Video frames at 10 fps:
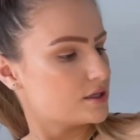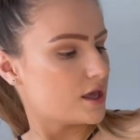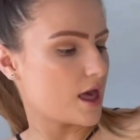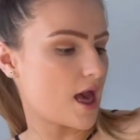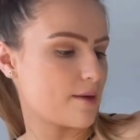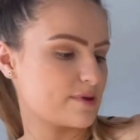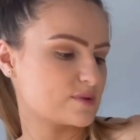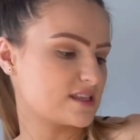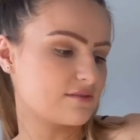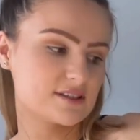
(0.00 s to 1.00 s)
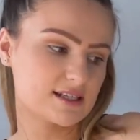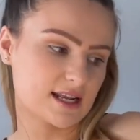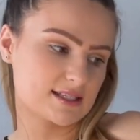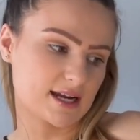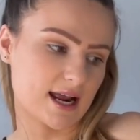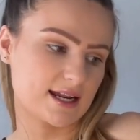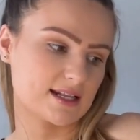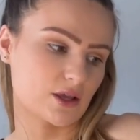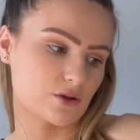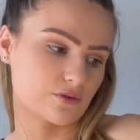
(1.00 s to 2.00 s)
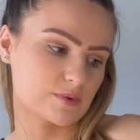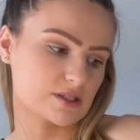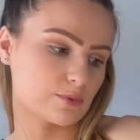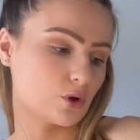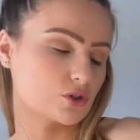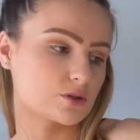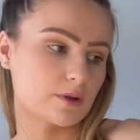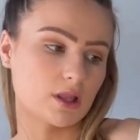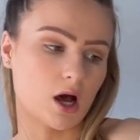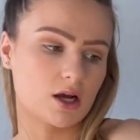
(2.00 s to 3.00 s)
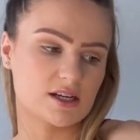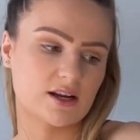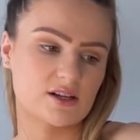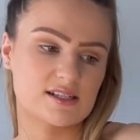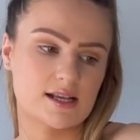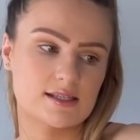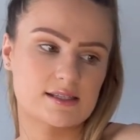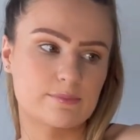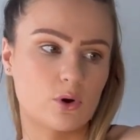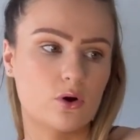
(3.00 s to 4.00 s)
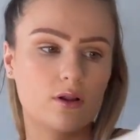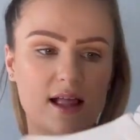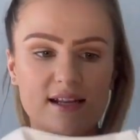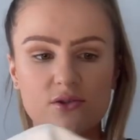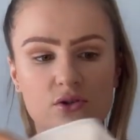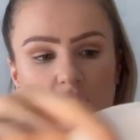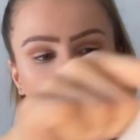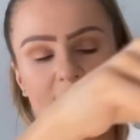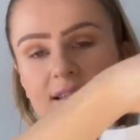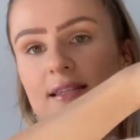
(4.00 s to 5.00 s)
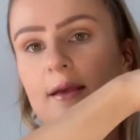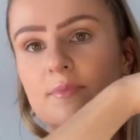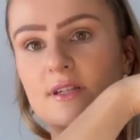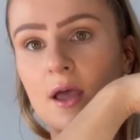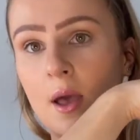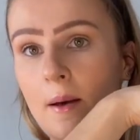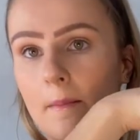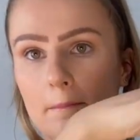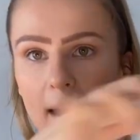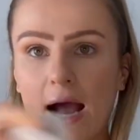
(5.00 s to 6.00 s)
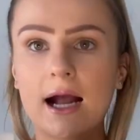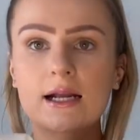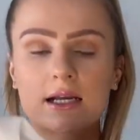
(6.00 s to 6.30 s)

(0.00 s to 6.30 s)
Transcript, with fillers: um it was 17.99 and it goes from a small to a large i got a size small and it's also got like a zipped back